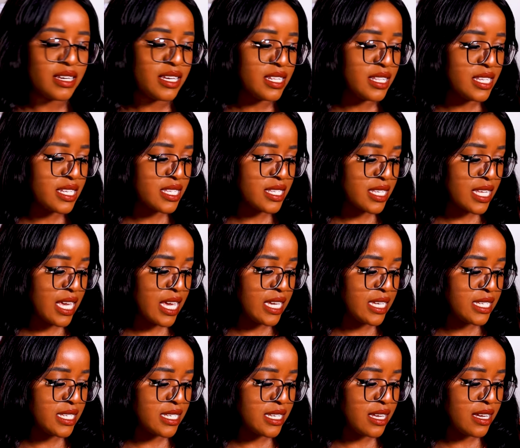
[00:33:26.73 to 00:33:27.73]
In this
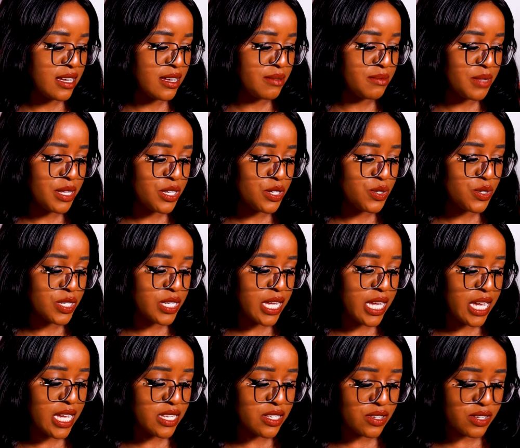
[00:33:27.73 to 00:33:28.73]
case, they used
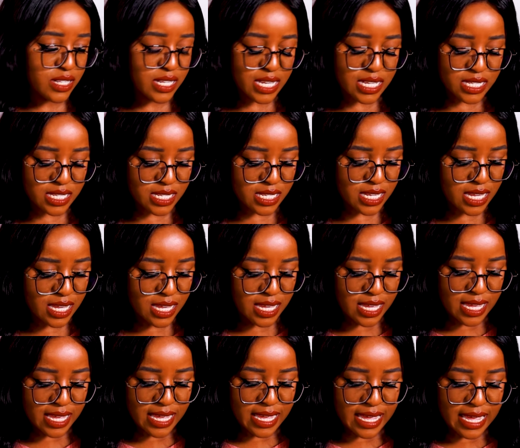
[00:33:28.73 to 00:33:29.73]
hazelnuts,
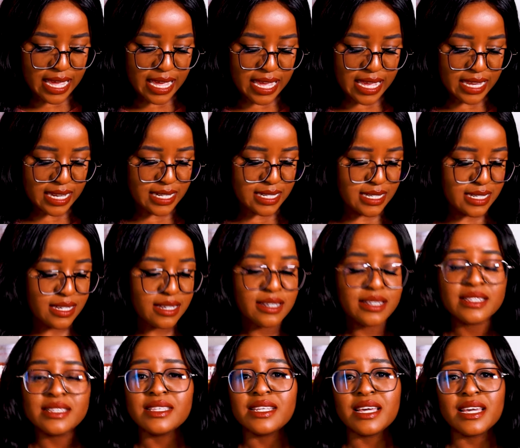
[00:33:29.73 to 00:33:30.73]
and
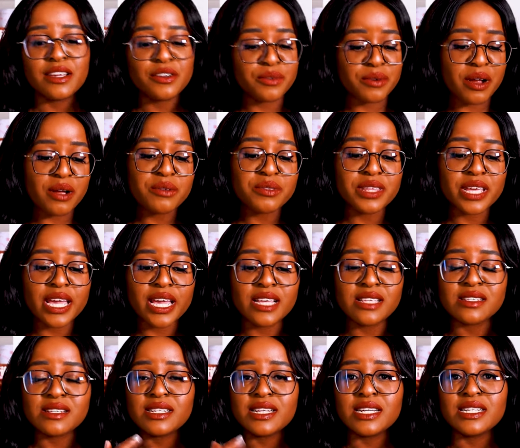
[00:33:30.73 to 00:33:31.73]
they ground the
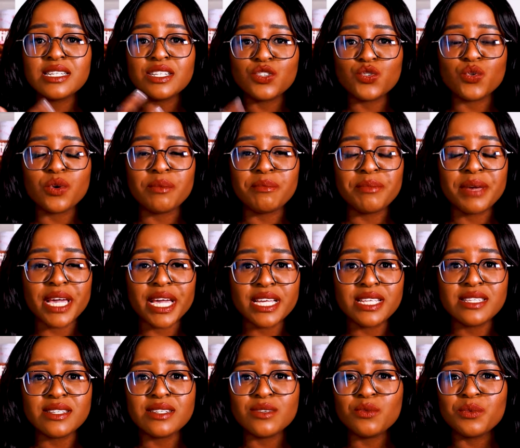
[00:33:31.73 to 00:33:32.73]
hazelnut into a
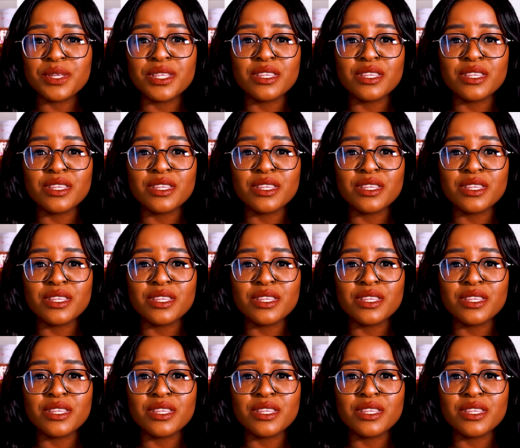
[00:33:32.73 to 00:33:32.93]
paste